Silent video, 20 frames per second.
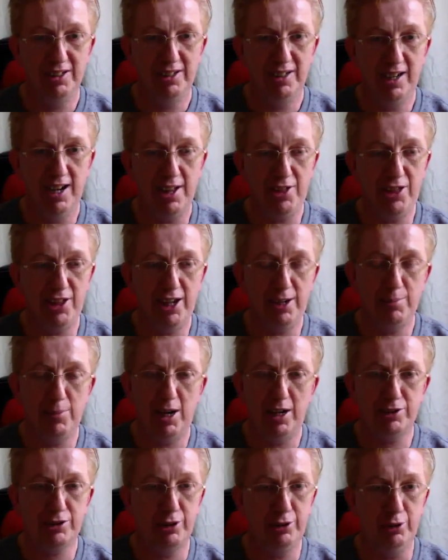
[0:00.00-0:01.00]
I think
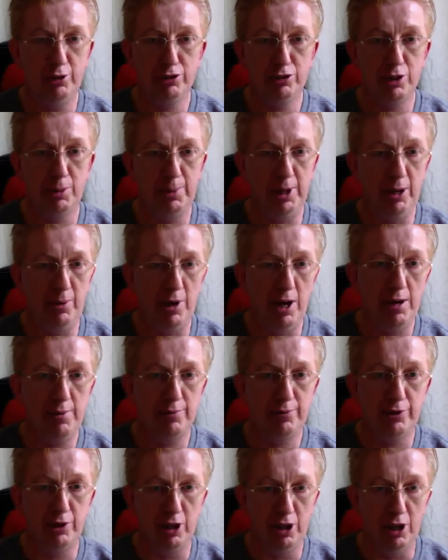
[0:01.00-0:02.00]
Masternodes will be
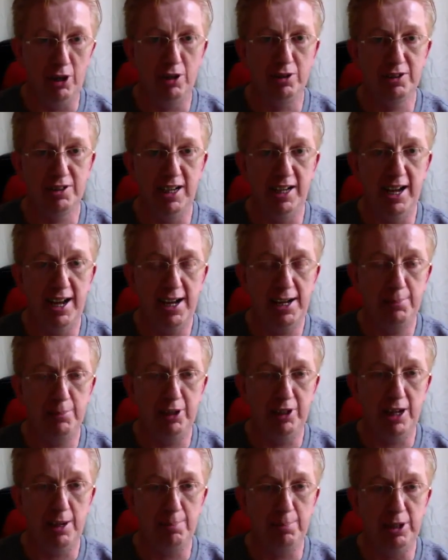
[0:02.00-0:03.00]
around for a long time,
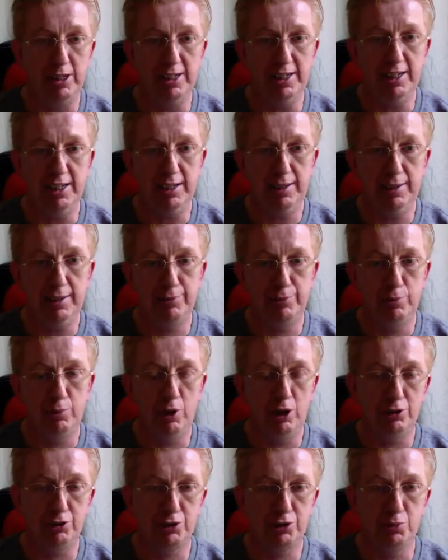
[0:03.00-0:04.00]
and I believe
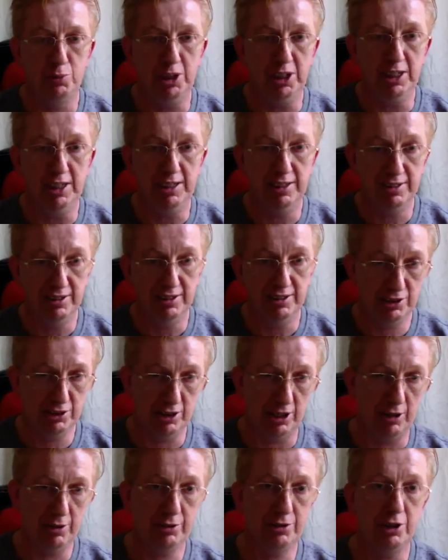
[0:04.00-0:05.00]
once we
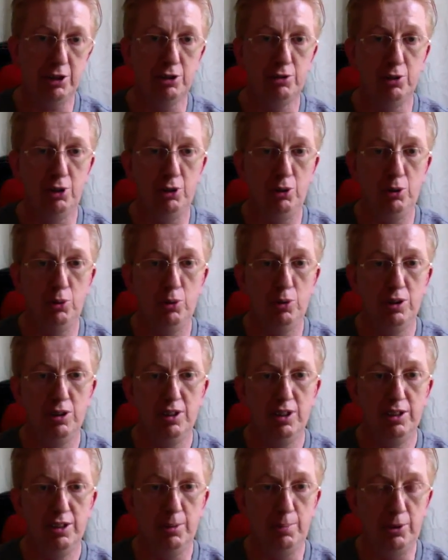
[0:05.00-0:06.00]
start to grow
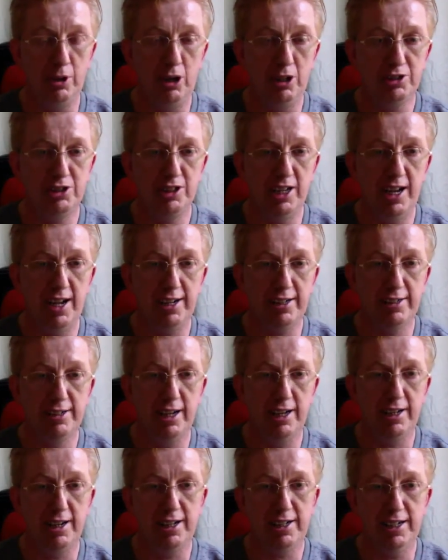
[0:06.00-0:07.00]
the project
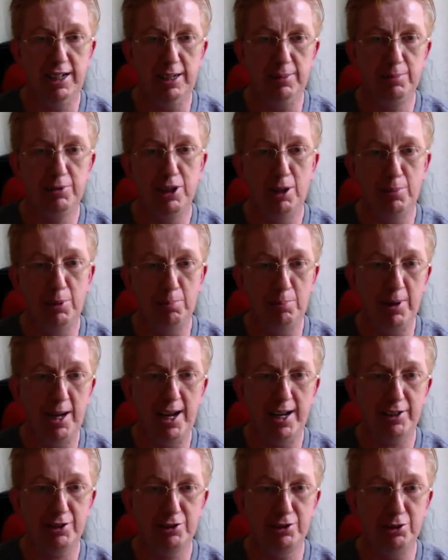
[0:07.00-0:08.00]
that I keep coming
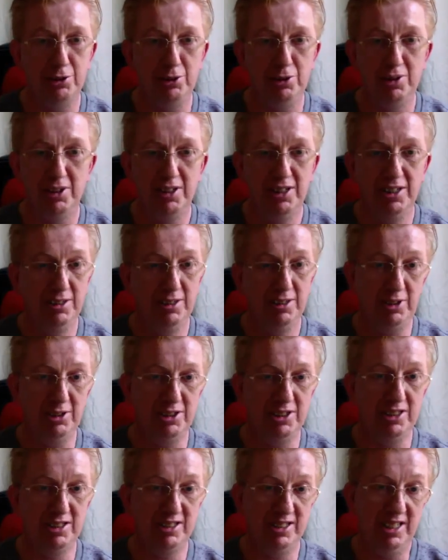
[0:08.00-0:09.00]
back to,
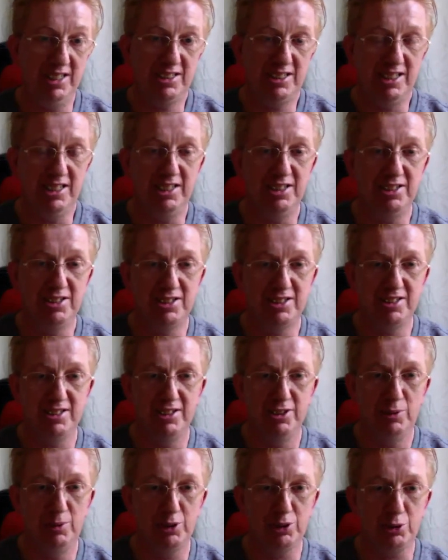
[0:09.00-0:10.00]
is this is
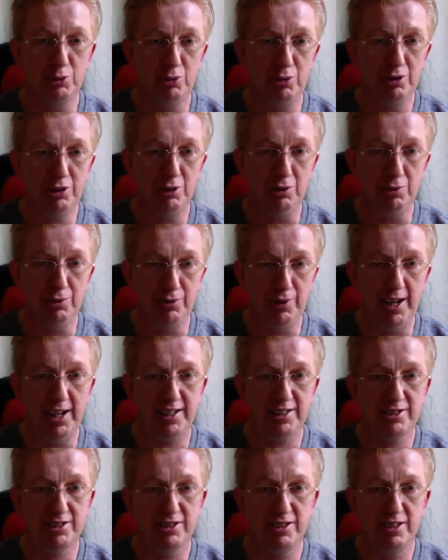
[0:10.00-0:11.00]
what's going to
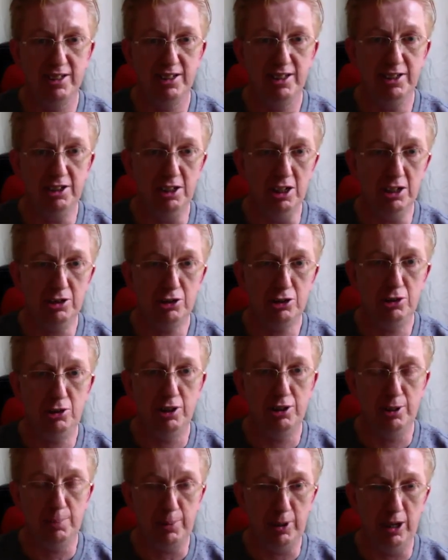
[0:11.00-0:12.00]
fix the issue
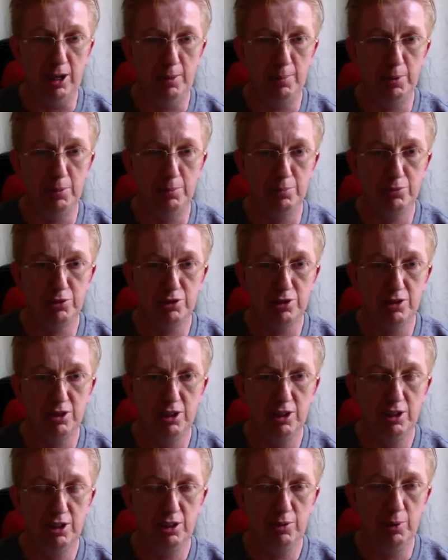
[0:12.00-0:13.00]
and the problems
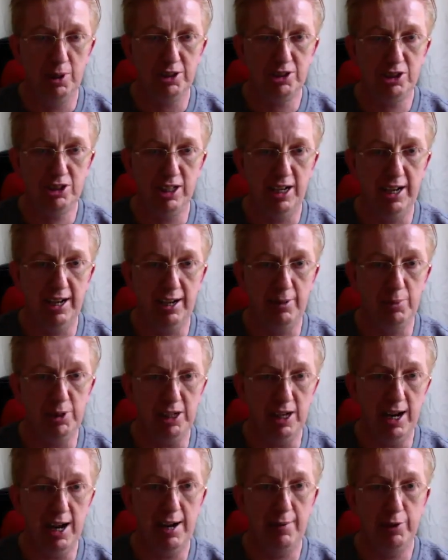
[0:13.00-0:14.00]
which we
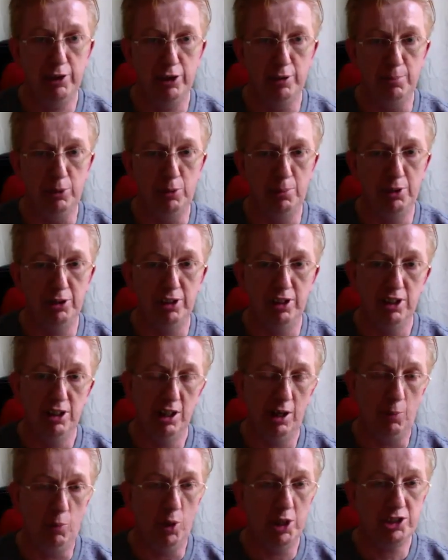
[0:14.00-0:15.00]
have at the moment,
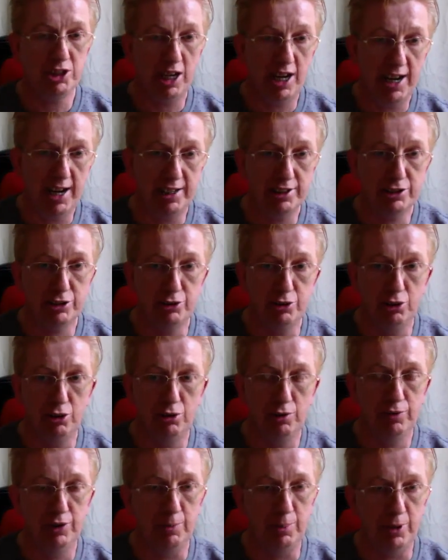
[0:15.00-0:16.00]
and which has
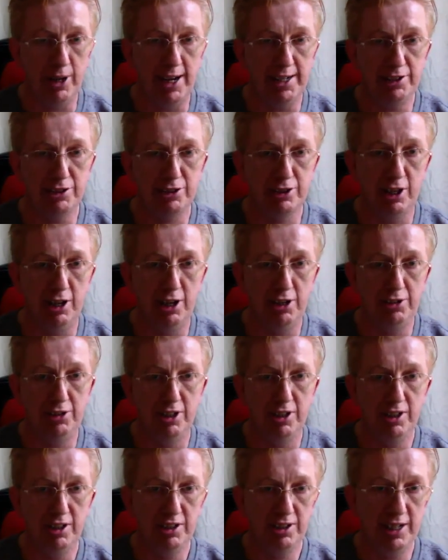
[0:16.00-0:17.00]
drove the price down,
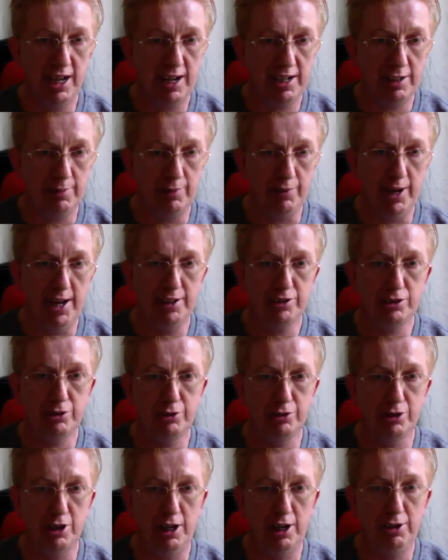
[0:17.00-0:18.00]
taken
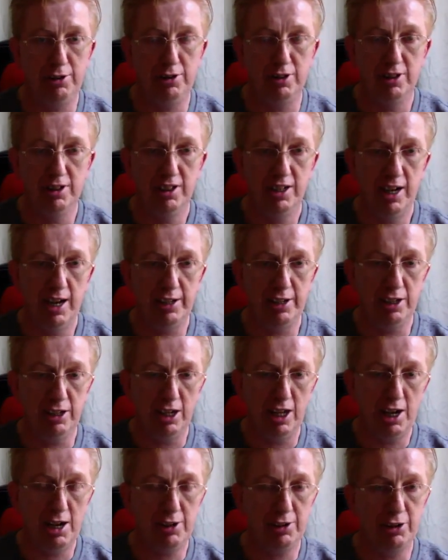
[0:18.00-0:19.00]
investors out, and
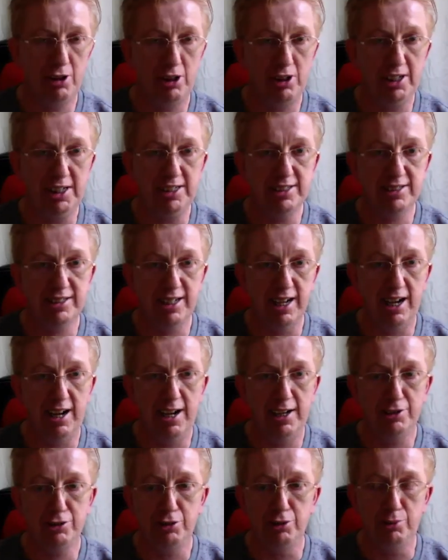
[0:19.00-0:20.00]
allowed all these
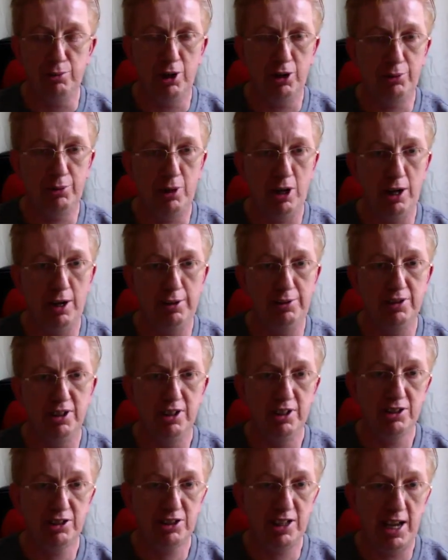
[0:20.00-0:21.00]
guys to run around
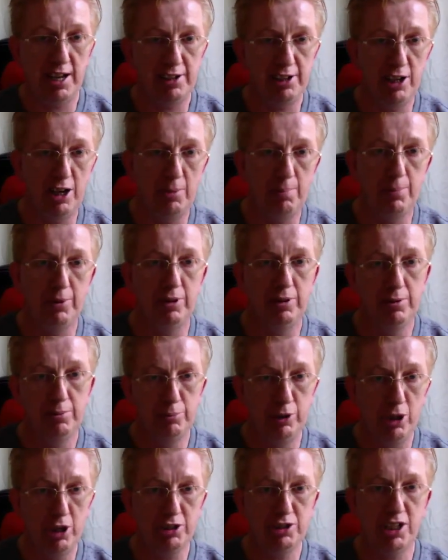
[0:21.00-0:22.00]
setting up
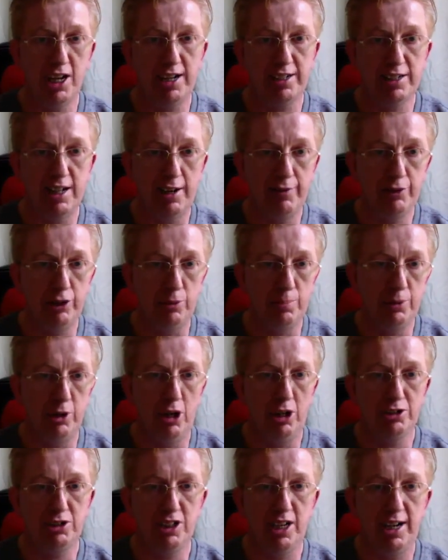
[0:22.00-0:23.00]
project after
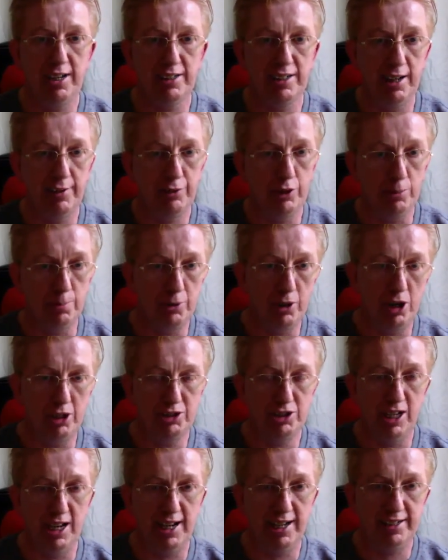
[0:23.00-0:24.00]
project after
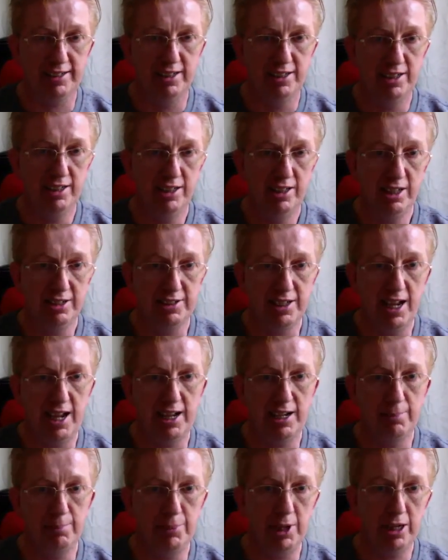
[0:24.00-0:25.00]
project and
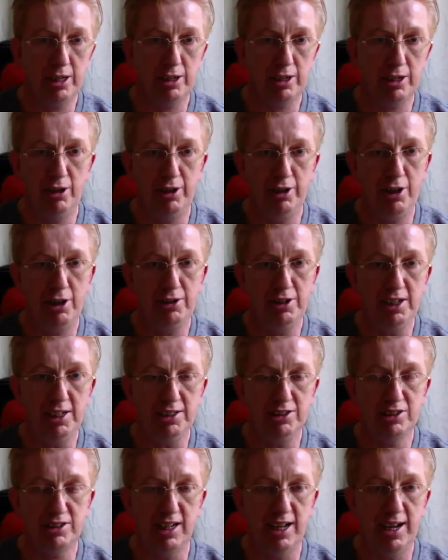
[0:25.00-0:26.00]
taking Bitcoin out
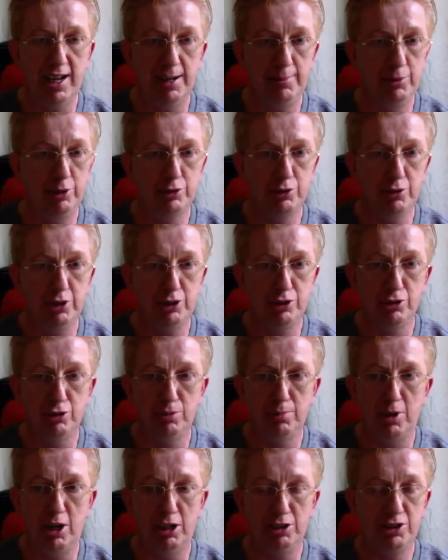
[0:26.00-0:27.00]
each time. There's only so
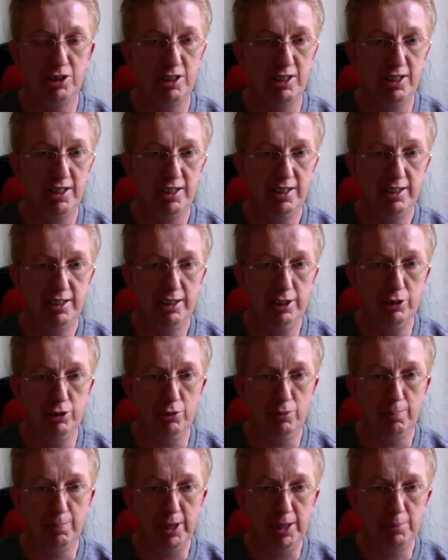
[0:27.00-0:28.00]
much
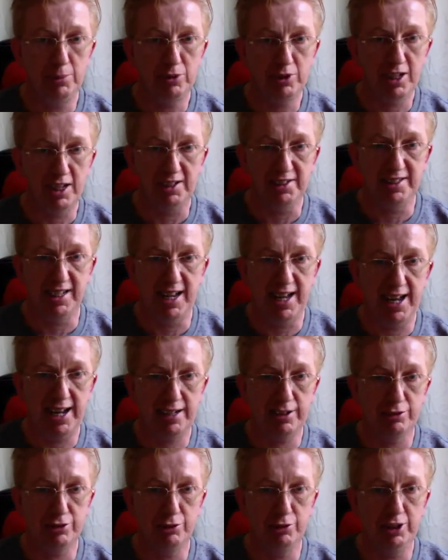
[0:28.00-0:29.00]
people can tag.
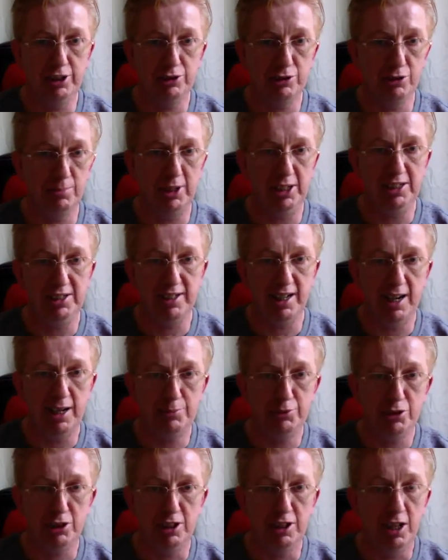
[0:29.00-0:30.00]
There's only so many
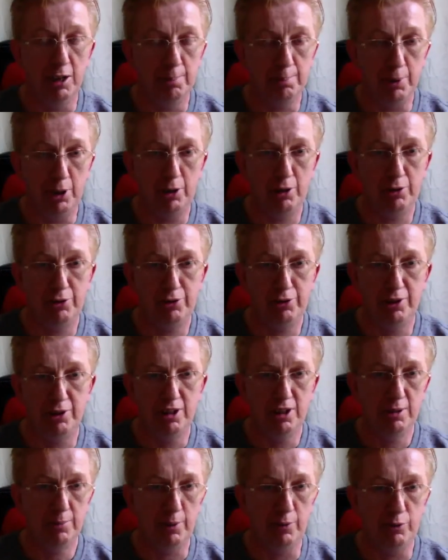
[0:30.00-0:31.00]
times you get burned
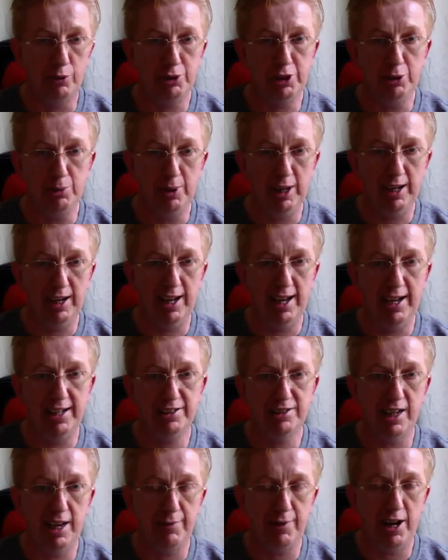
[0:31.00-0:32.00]
before you
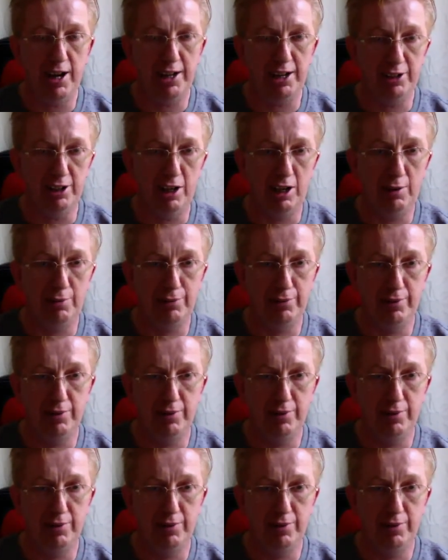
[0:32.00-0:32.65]
realize I've had enough.